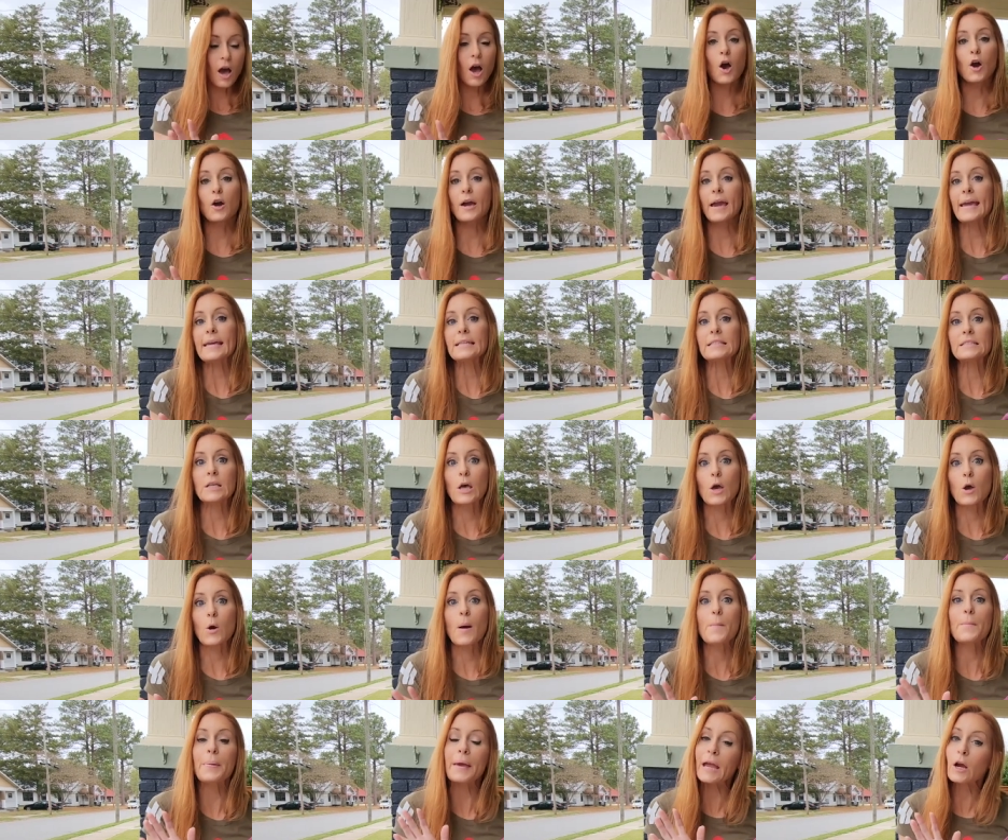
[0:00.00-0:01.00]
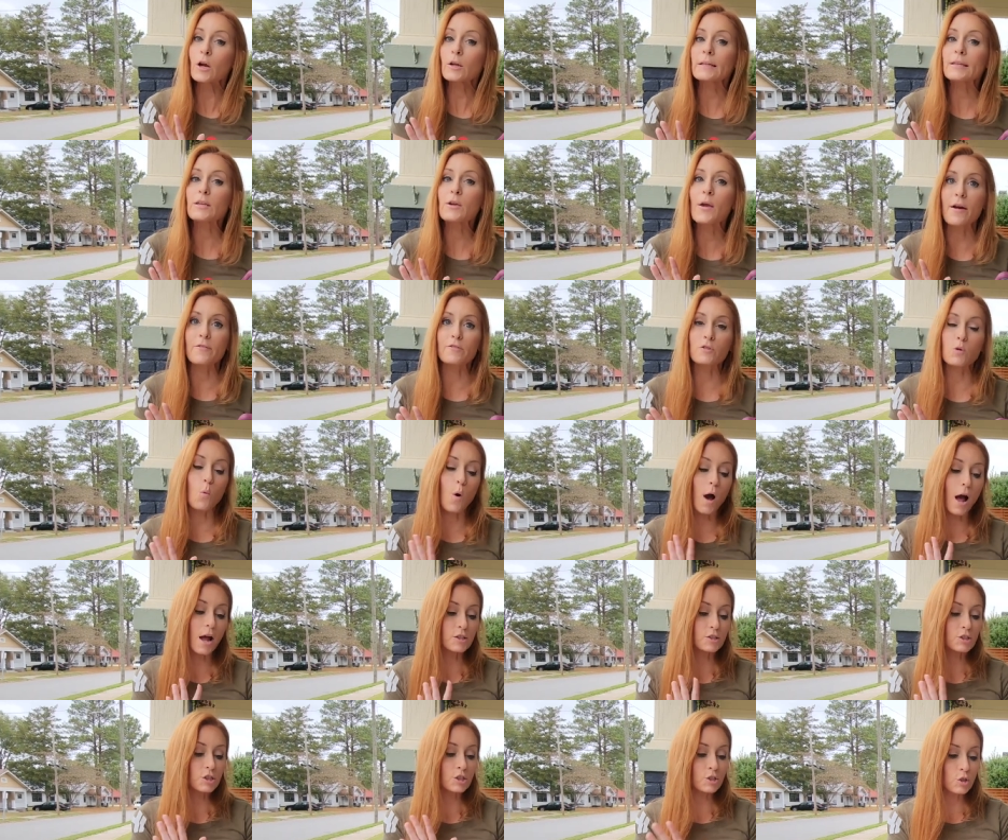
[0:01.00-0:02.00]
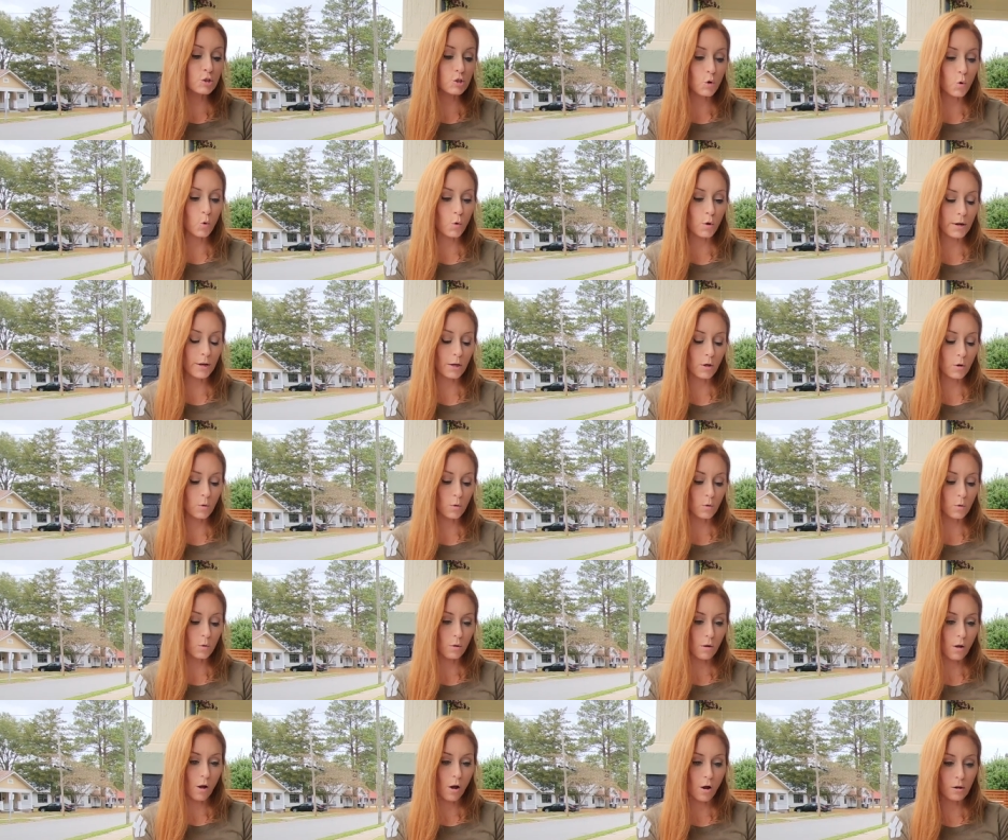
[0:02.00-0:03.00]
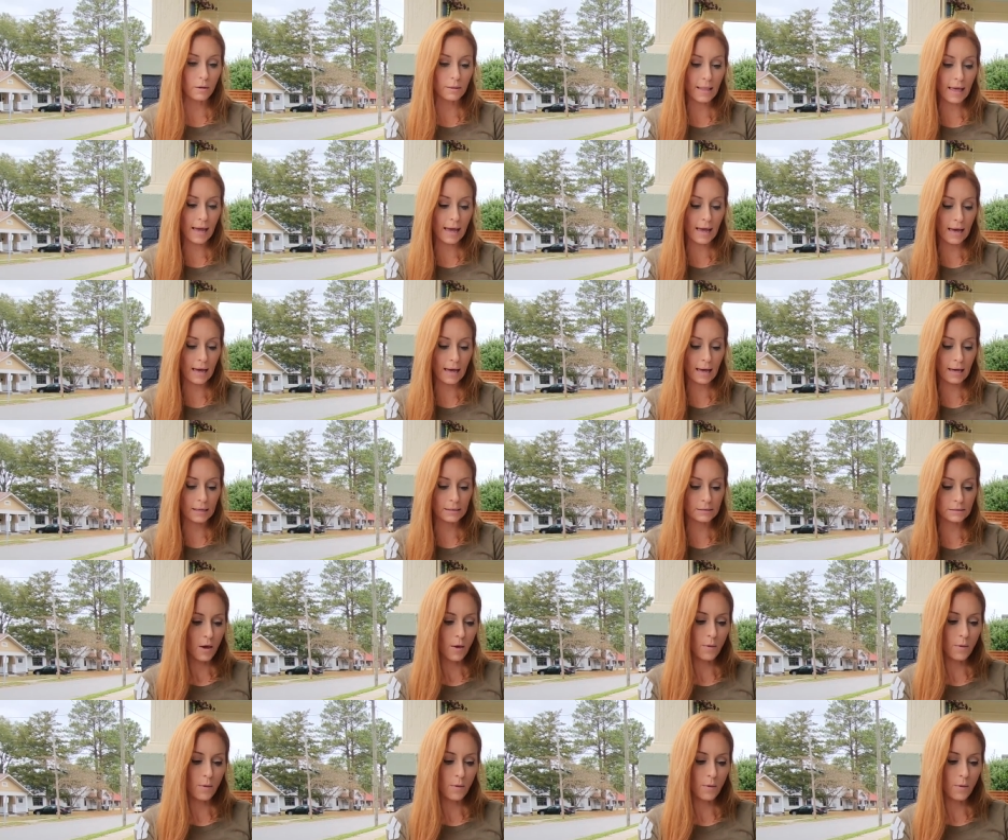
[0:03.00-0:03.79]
Okay, so apparently you have to watch the tutorial online.